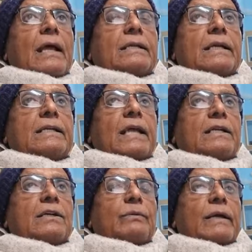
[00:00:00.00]

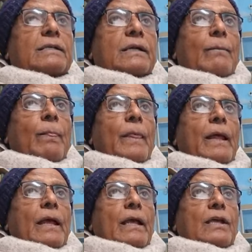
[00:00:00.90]
dissatisfaction.
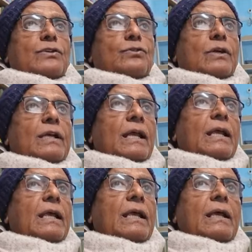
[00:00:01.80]

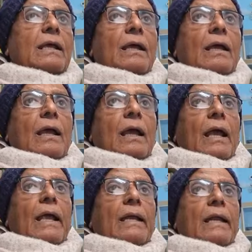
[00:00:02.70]
Historically,
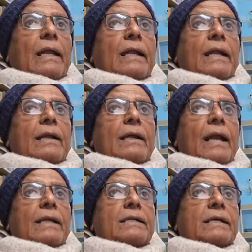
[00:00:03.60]
in Indian
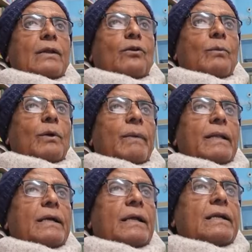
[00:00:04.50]
classical
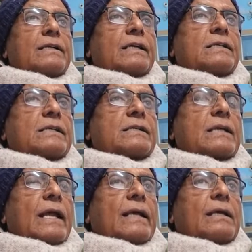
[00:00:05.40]
homeopathic literatures
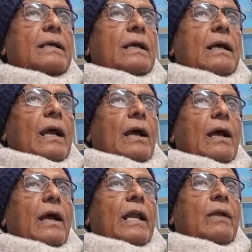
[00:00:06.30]
like
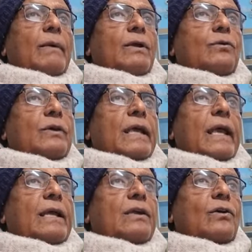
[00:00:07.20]
Harriman to
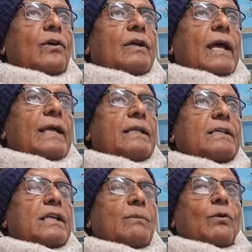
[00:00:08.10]
Kate recognize
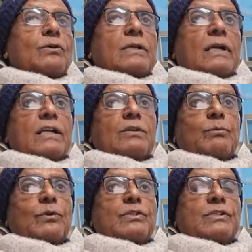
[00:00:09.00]
this emotional
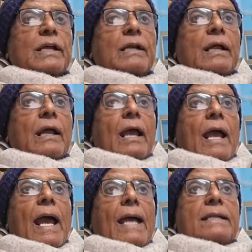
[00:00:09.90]
disposition
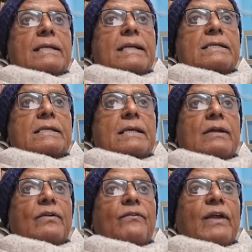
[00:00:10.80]
as a
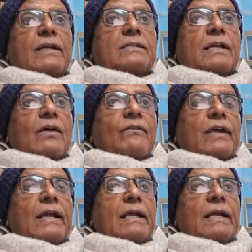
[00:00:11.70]
reflection of
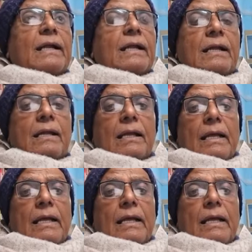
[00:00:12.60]
internal